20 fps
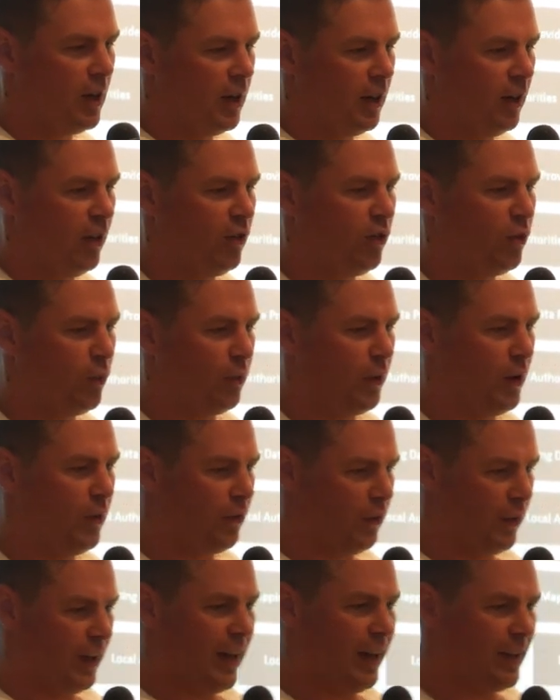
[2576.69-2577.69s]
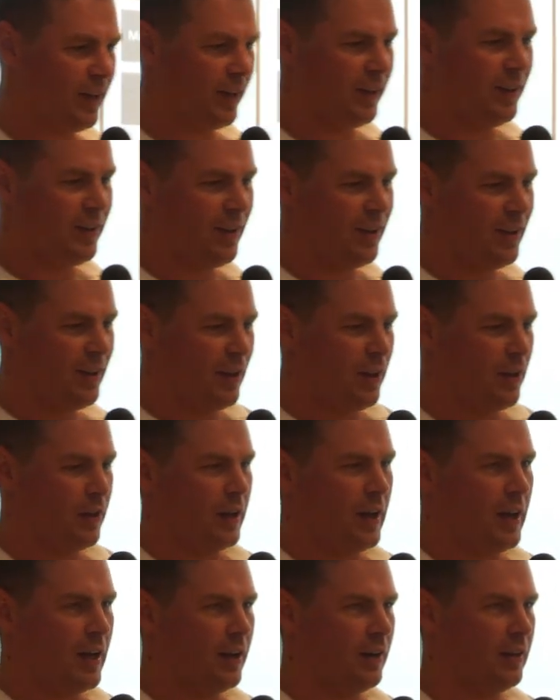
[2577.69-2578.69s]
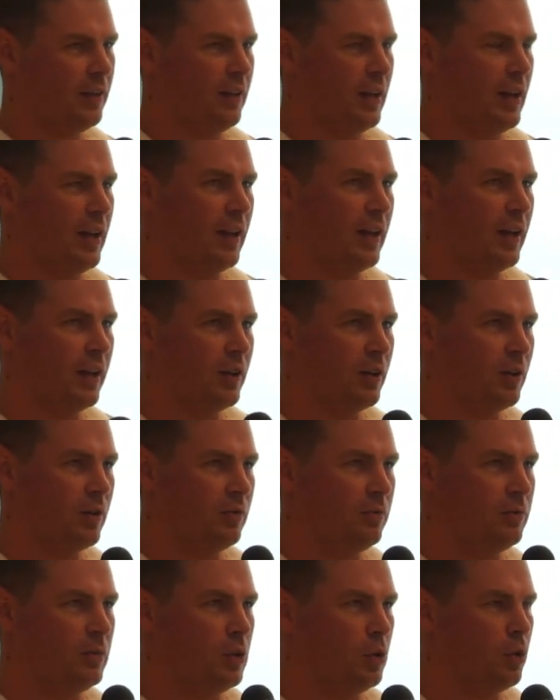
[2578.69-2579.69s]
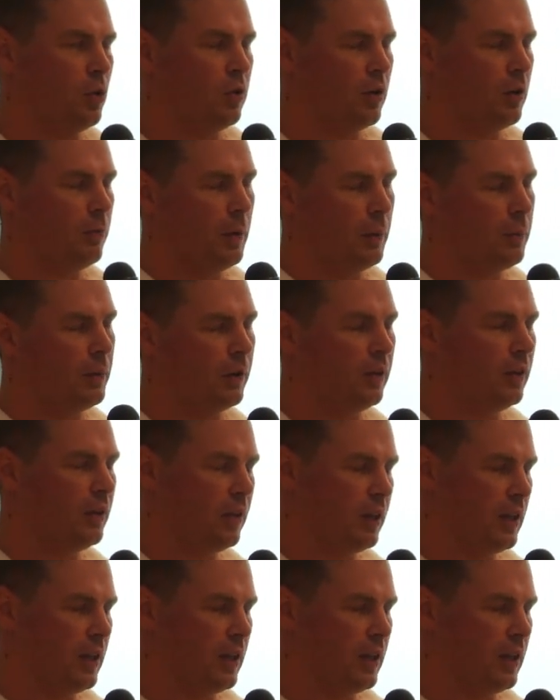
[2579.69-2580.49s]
If later, then yeah, like 2-3 people,